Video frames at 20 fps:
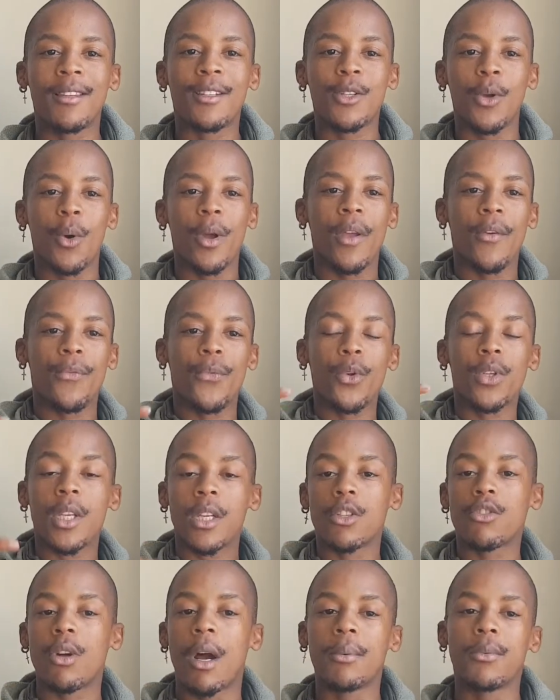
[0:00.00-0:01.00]
So if you
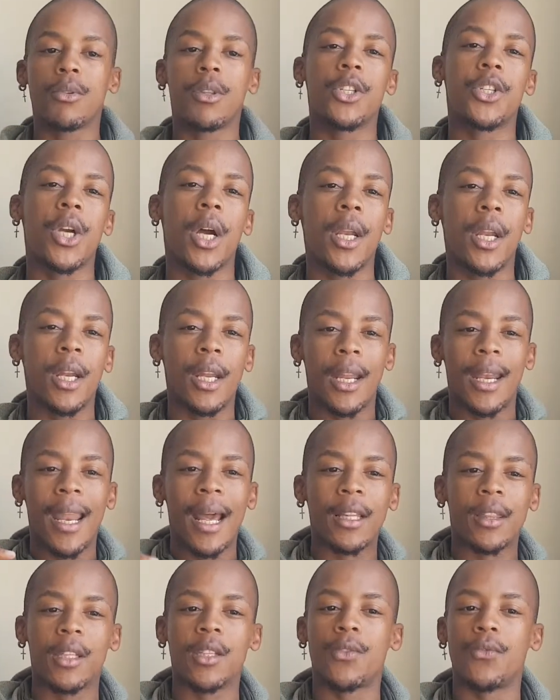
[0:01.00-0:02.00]
subscribe to the channel and
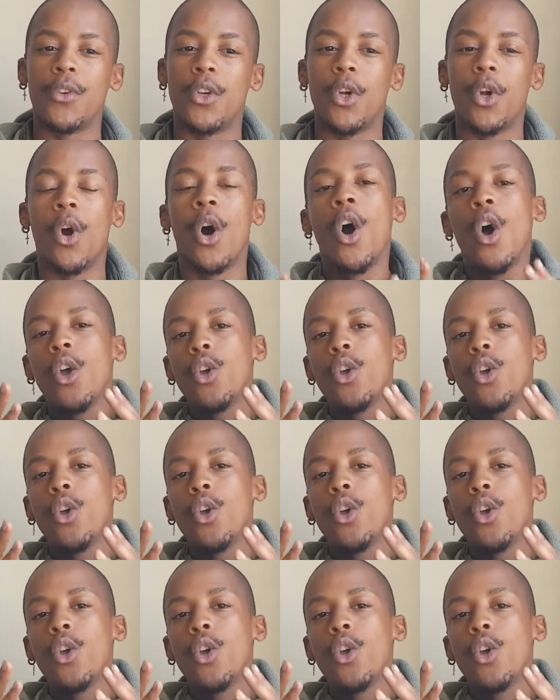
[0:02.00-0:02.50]
like this video,